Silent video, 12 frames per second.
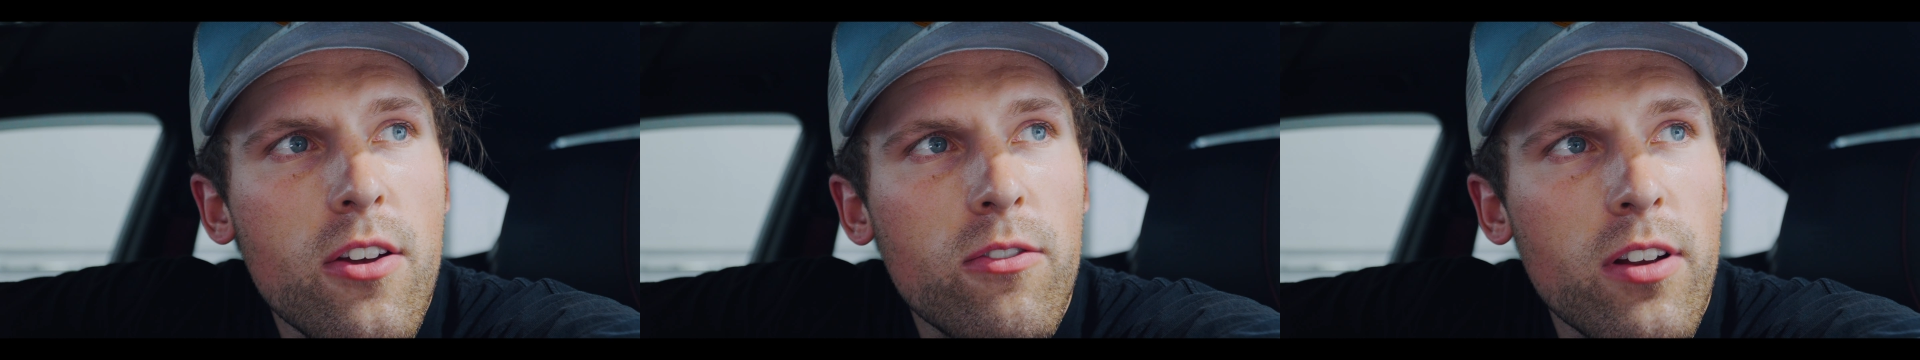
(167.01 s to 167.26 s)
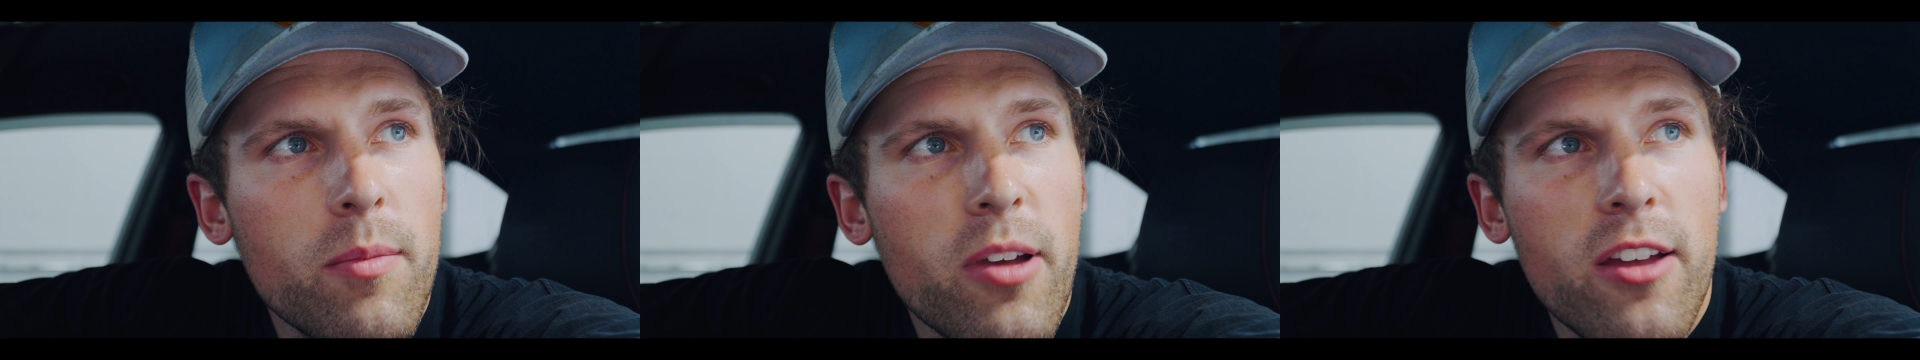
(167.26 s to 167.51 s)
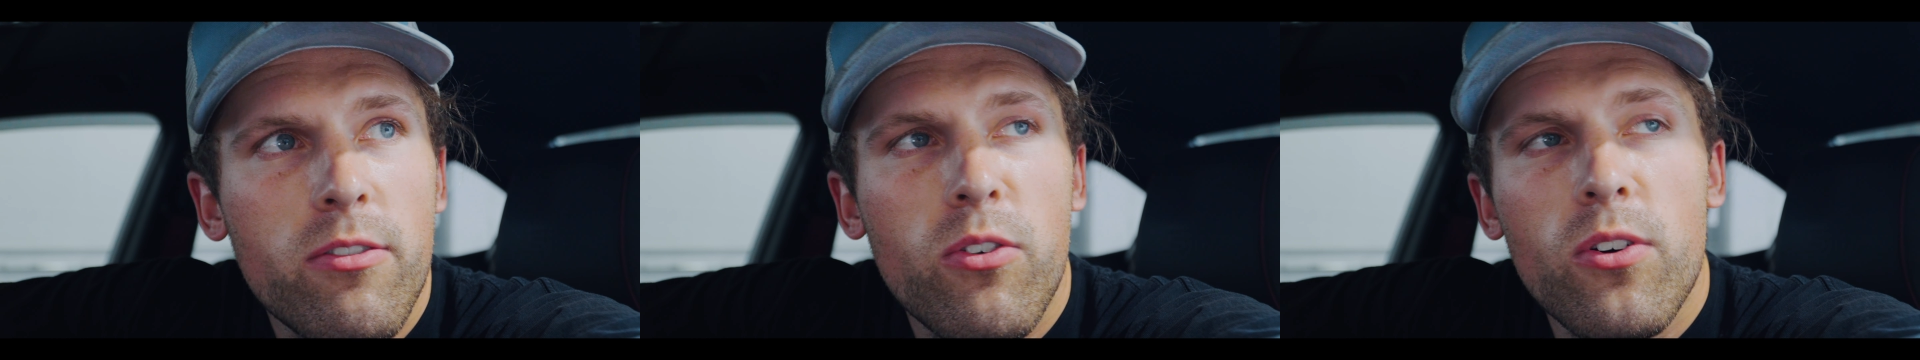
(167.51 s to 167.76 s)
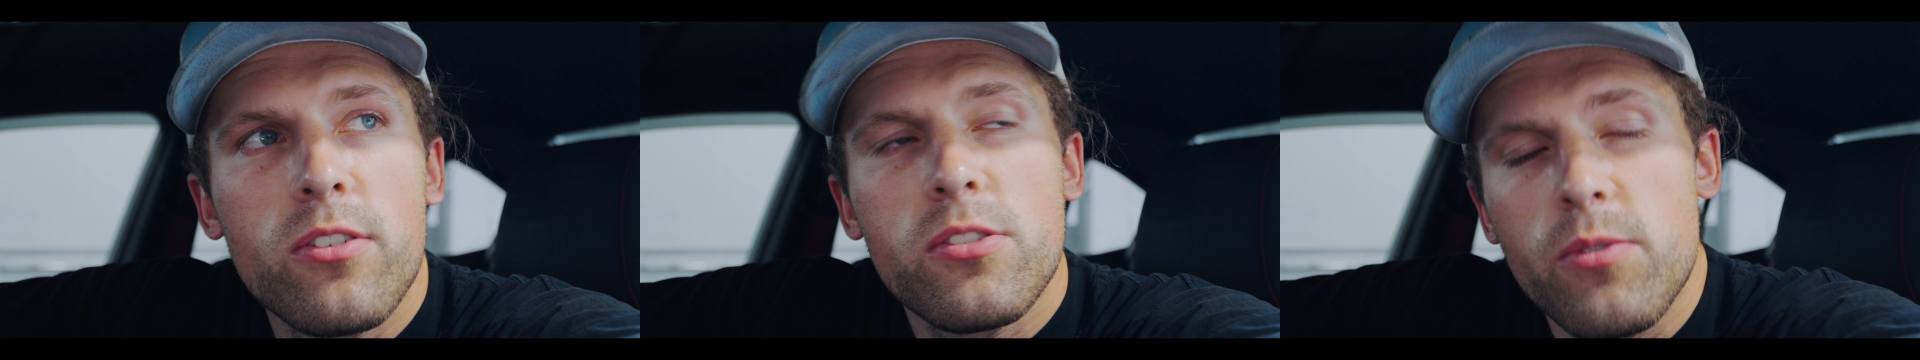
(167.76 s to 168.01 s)
very bad
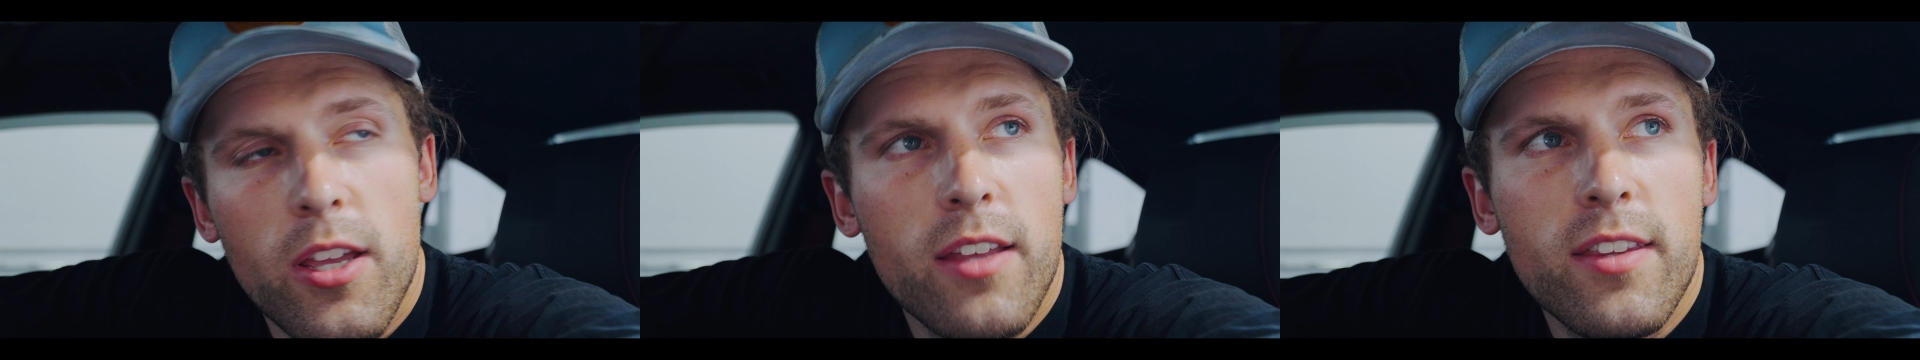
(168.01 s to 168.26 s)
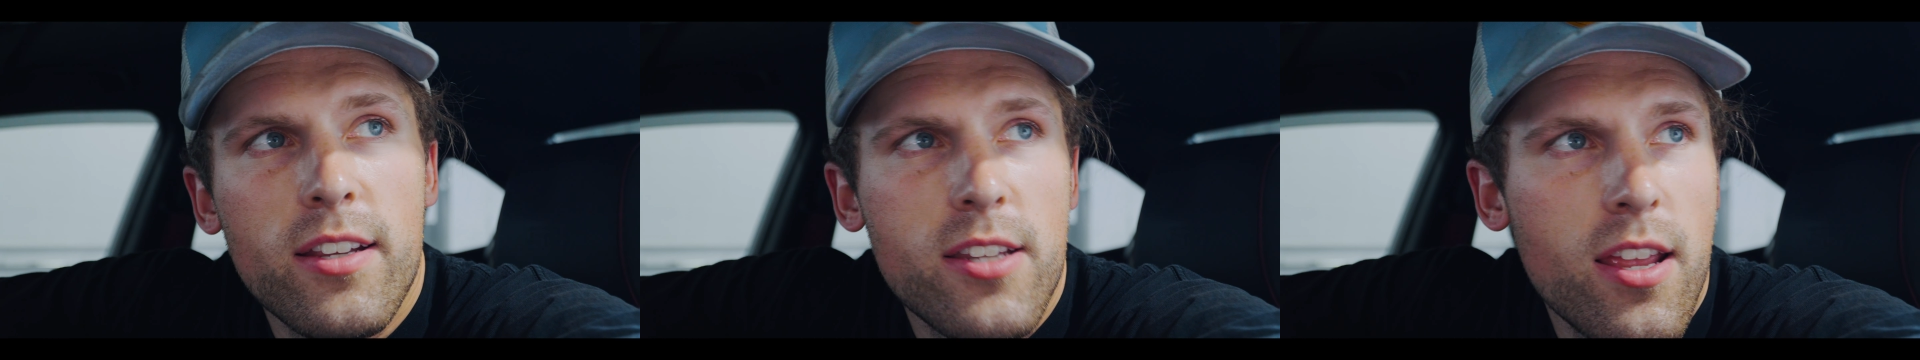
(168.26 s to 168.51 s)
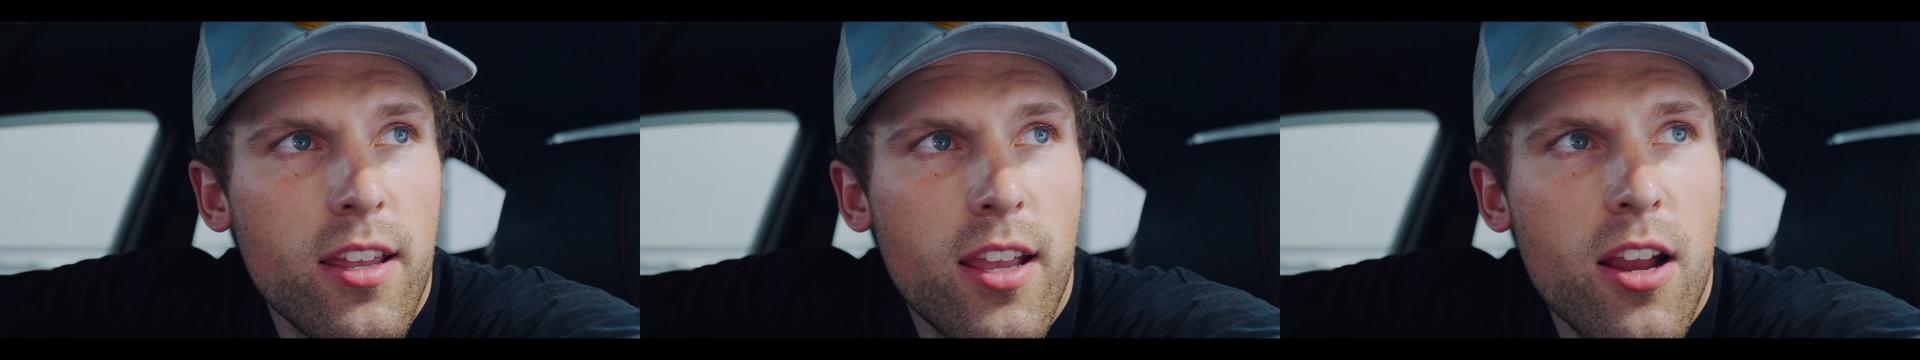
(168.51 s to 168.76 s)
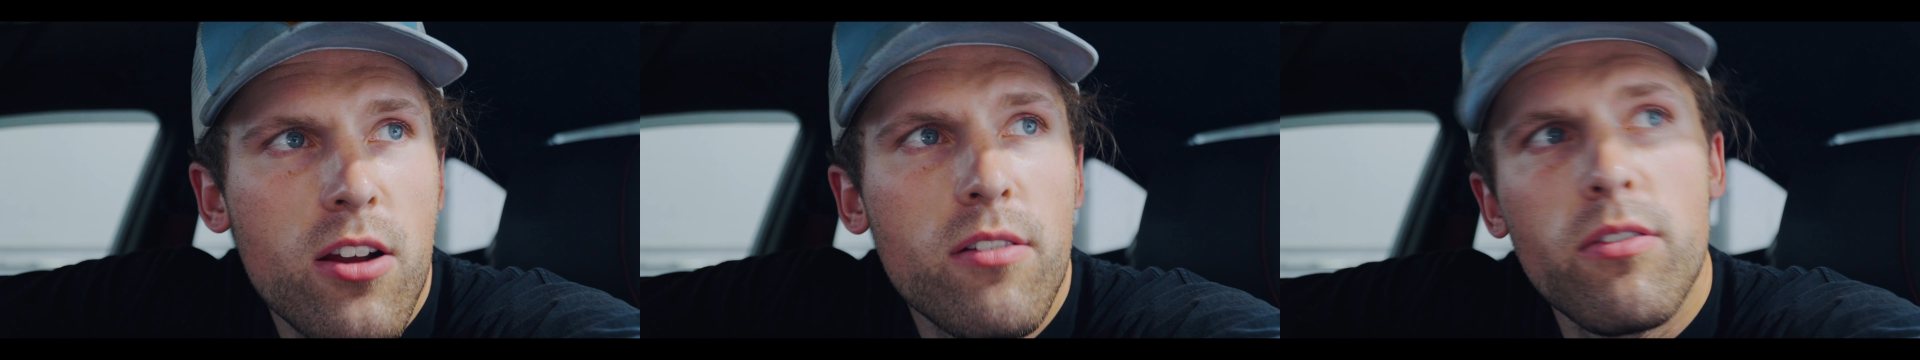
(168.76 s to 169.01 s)
for it, so we got that taken
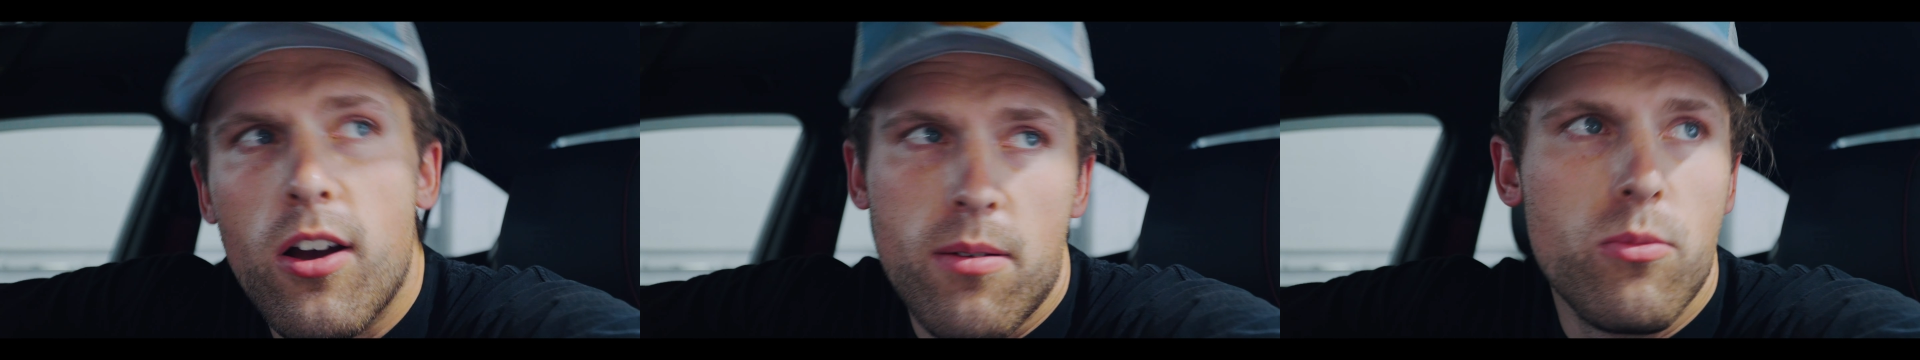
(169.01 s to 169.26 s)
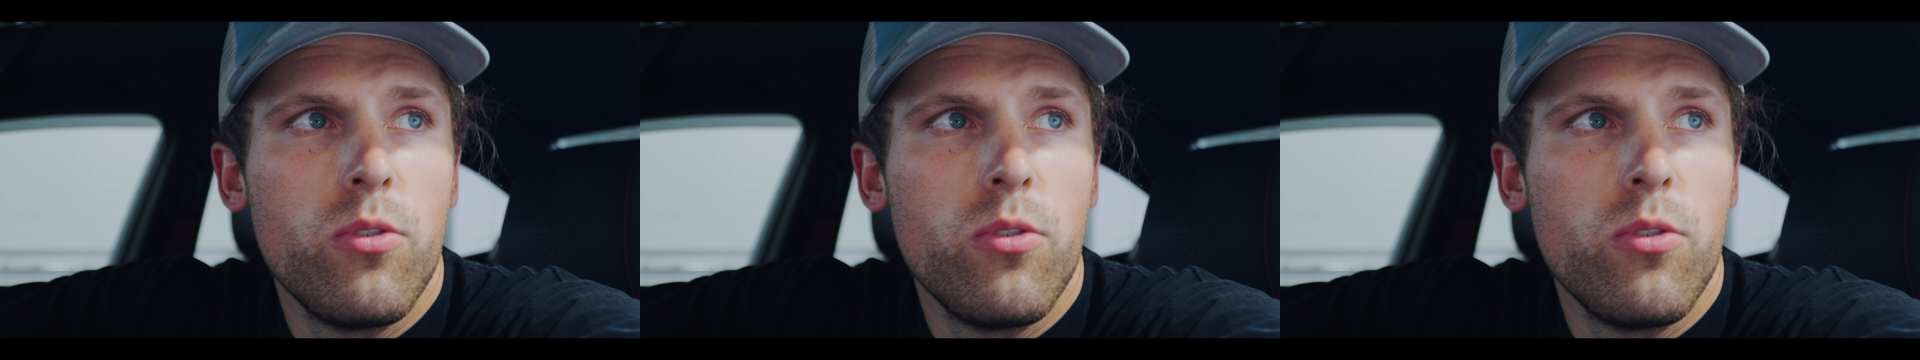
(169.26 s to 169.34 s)
care of.